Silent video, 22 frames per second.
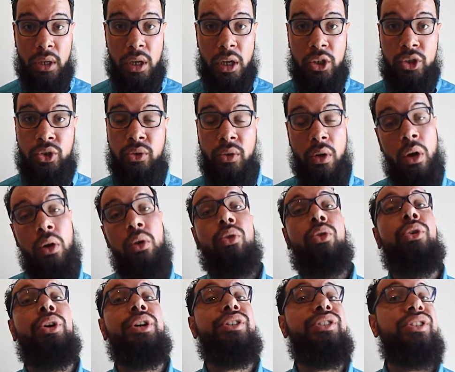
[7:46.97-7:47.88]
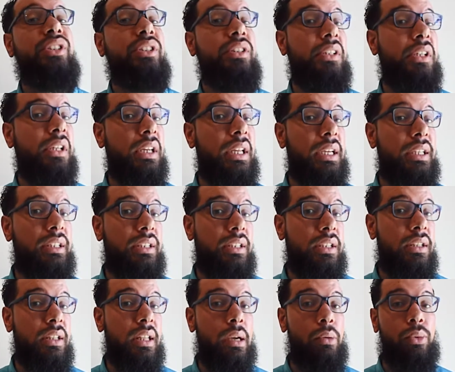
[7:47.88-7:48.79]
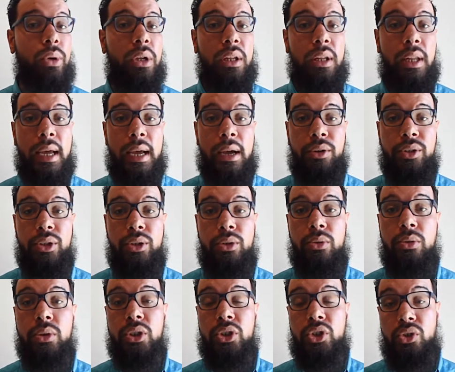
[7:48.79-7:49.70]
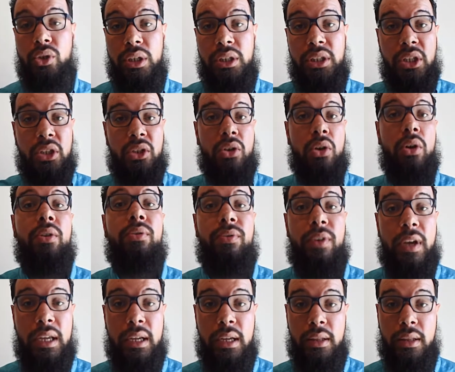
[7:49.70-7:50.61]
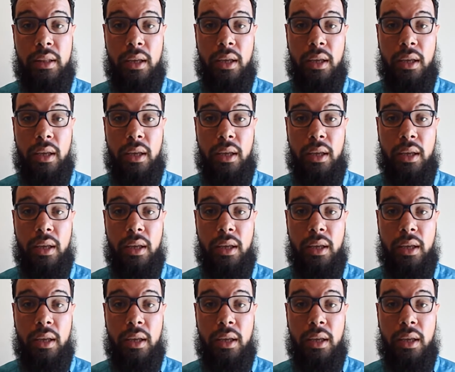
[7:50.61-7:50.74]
a strong Christian connection that will allow you to strengthen your faith